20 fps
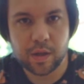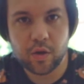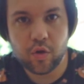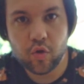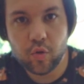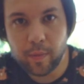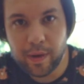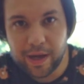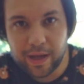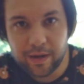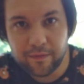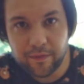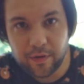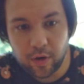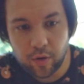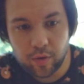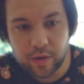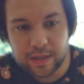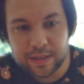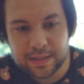You might have
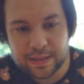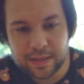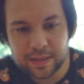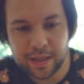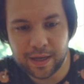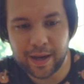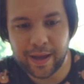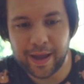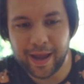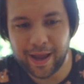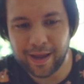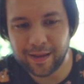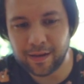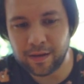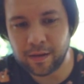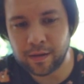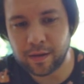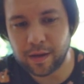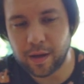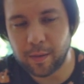noticed that I
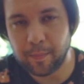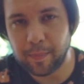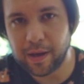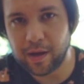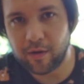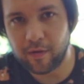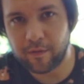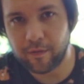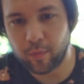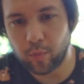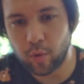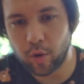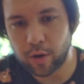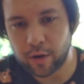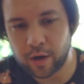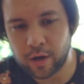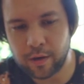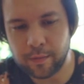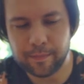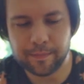added a bit of
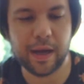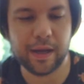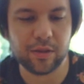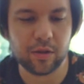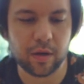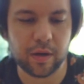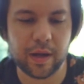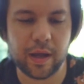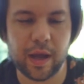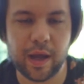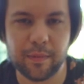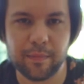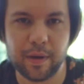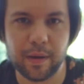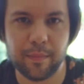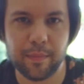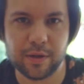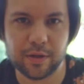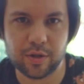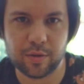water. I thought I had
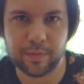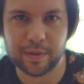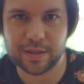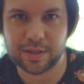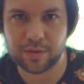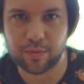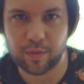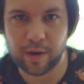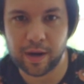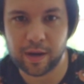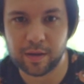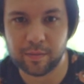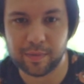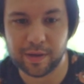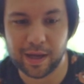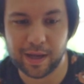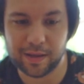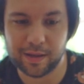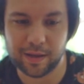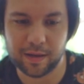my measurements right,
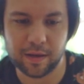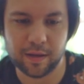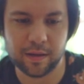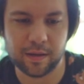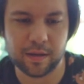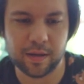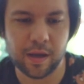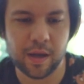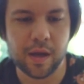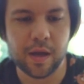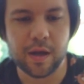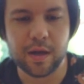but I didn't.